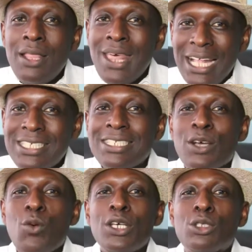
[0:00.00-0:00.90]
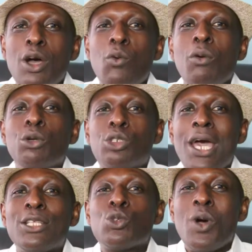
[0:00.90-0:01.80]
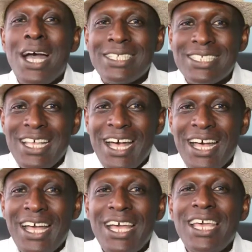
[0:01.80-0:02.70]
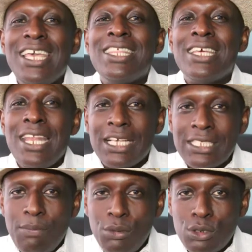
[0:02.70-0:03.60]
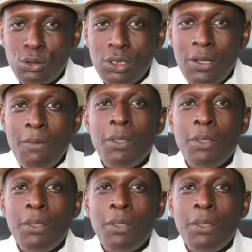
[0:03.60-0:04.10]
That is the question we will try to answer in the next episode.